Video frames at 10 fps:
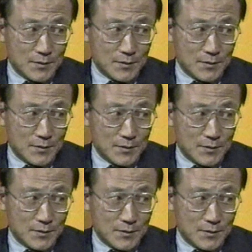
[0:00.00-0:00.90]
who
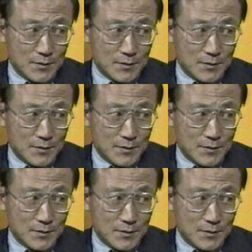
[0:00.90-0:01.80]
have
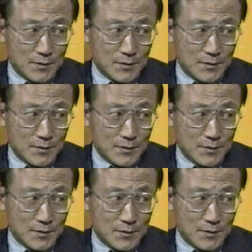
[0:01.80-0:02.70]
really
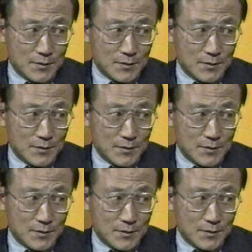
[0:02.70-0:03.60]
trampled
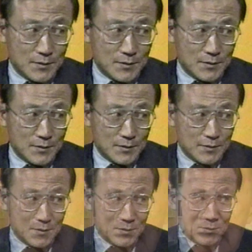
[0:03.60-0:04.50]
upon
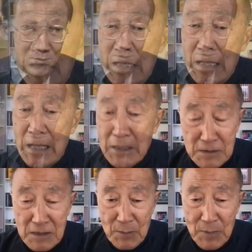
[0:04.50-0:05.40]

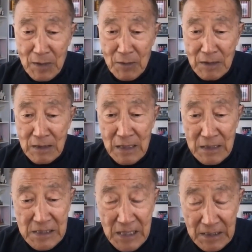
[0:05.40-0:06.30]
Asian American
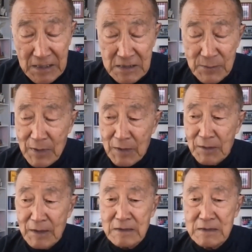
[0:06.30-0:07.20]
and Chinese
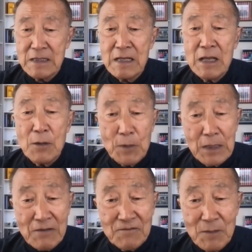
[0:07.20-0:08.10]
Americans.
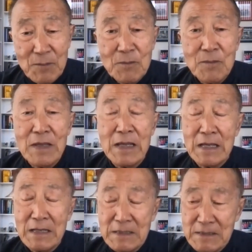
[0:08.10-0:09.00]
One of them
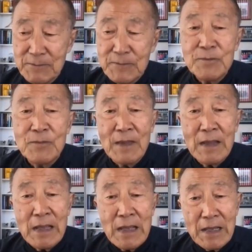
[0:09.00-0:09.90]
is
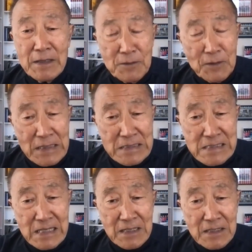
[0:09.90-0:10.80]
a U.S.
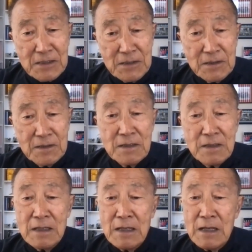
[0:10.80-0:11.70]
Senator
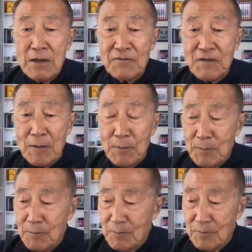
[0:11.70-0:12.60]

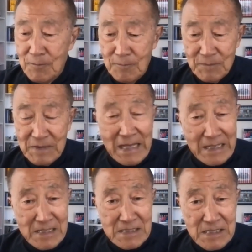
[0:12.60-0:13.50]
from
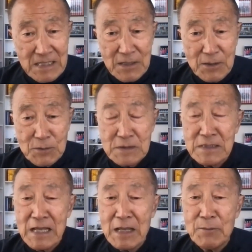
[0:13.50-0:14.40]
Tennessee whose
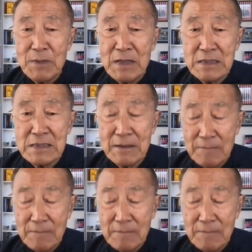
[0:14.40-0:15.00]
name is